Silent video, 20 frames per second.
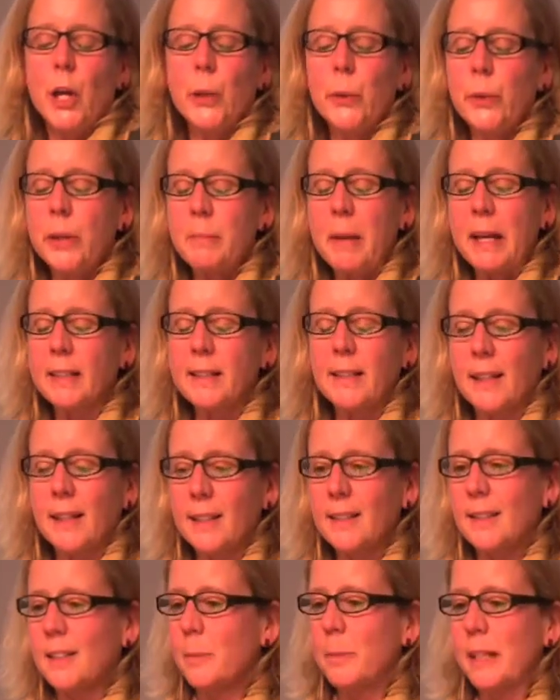who it makes
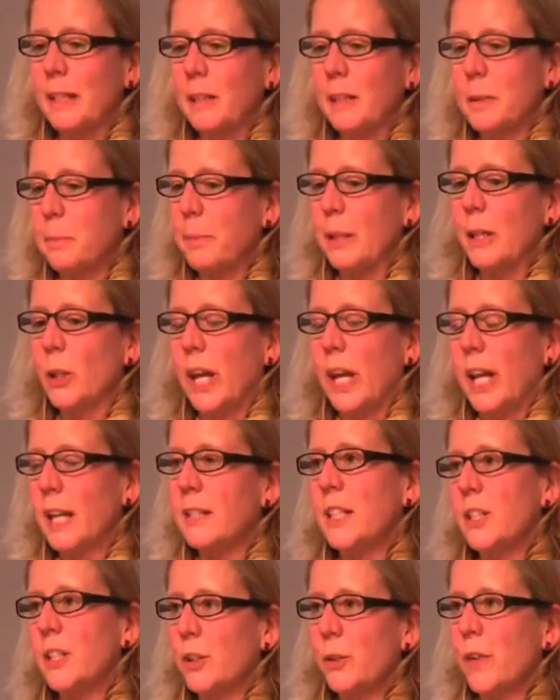sense to be looking
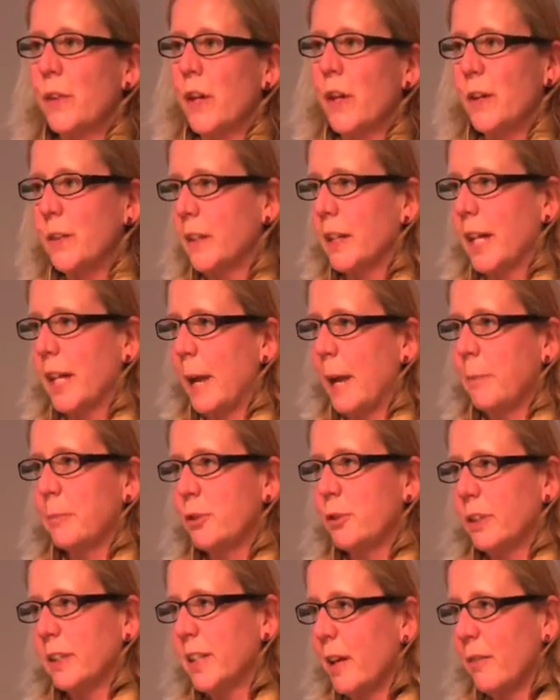at each of those and
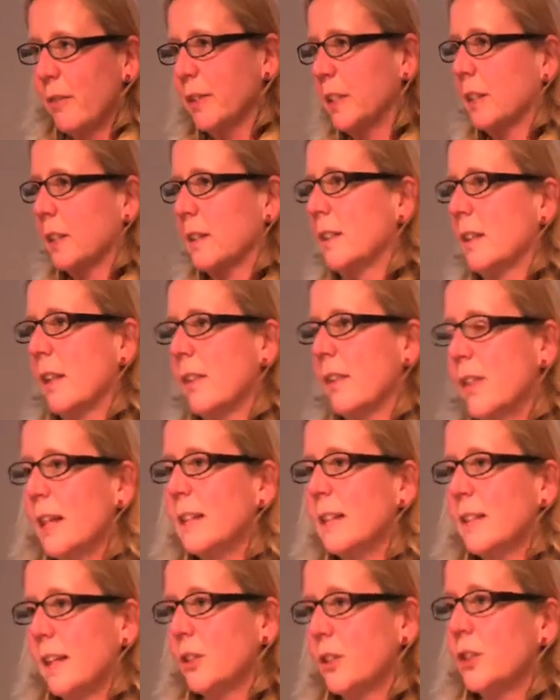capturing the evidence
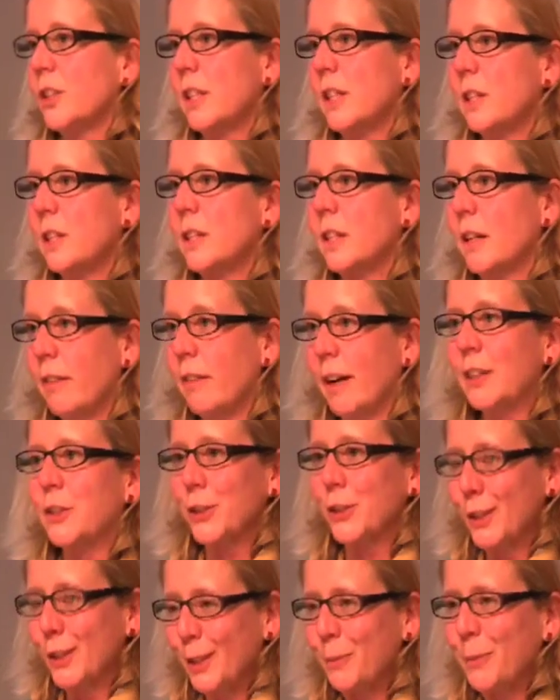that's actually the
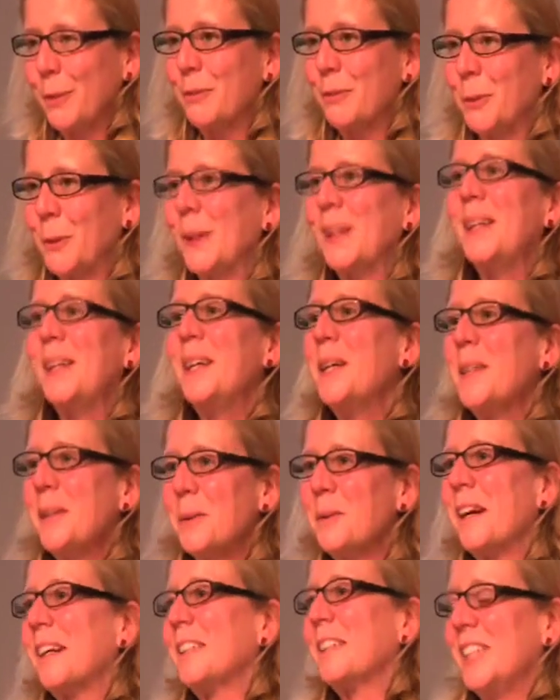direction that
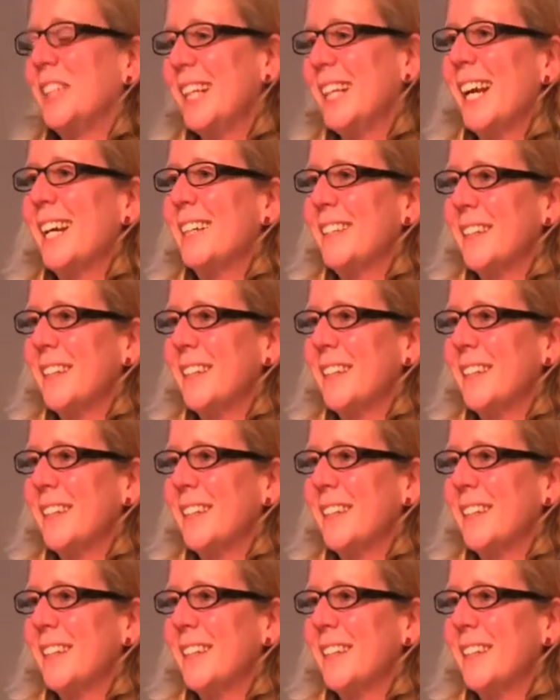we're actually